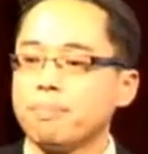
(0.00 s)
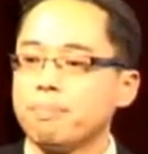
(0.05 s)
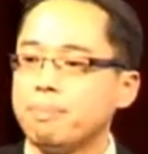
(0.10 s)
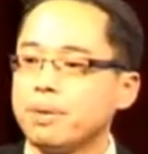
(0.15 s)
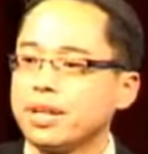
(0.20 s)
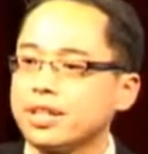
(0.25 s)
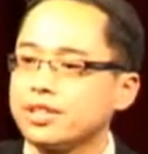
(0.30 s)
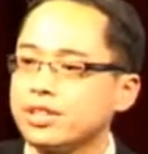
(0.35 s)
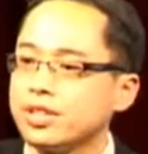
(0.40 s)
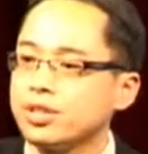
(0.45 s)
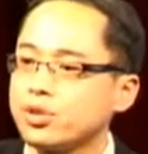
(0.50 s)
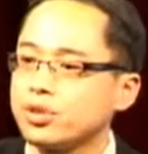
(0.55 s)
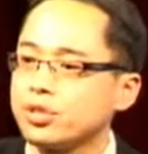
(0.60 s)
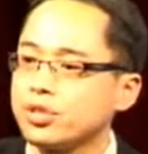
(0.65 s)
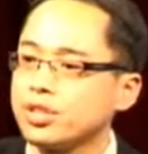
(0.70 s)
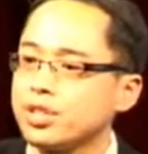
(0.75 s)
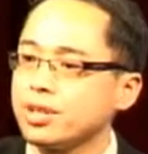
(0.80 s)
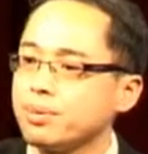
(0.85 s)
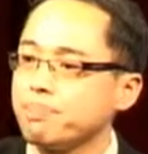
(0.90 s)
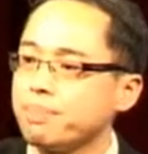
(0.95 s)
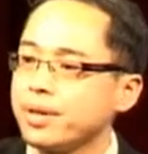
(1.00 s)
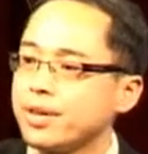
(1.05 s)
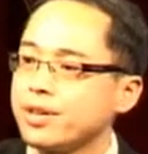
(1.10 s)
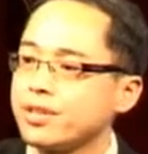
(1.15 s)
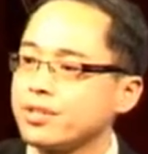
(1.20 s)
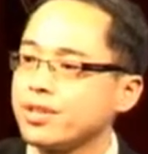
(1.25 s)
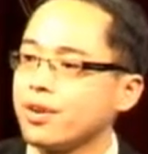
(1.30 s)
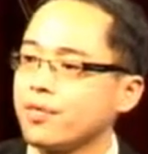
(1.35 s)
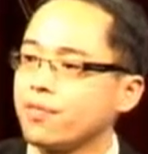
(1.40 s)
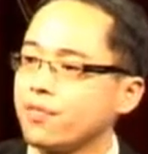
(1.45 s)
But it's interesting
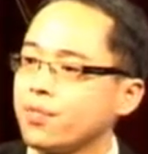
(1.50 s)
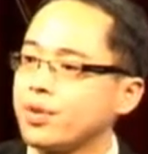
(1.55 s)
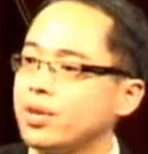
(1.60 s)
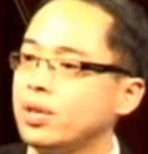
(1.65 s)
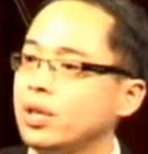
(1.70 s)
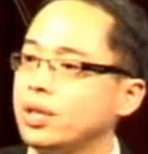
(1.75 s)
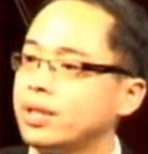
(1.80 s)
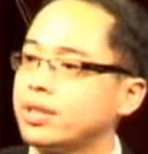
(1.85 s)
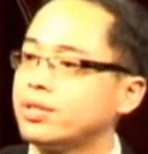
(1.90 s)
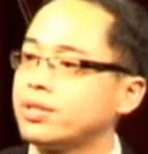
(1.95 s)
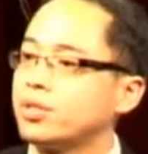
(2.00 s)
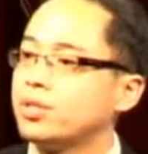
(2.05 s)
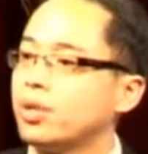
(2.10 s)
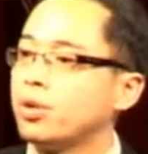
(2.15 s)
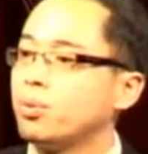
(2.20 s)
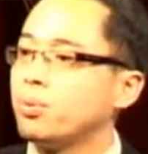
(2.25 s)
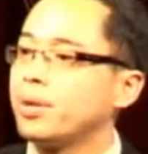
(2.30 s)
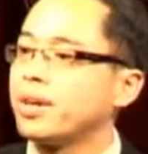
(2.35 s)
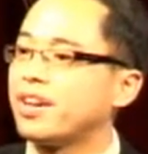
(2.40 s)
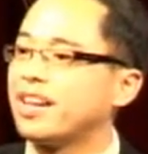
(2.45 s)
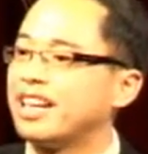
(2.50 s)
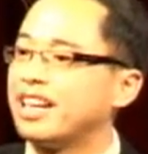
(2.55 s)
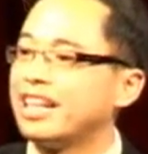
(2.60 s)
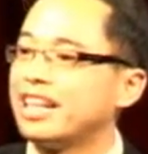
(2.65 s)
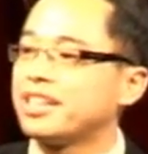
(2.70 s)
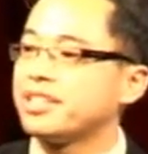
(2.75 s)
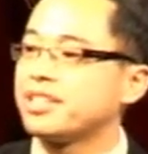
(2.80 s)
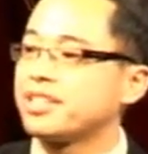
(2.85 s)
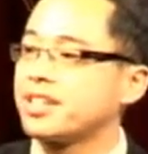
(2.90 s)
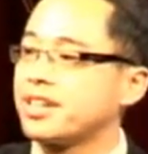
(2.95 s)
because I feel as though we are
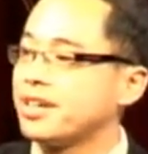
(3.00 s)
less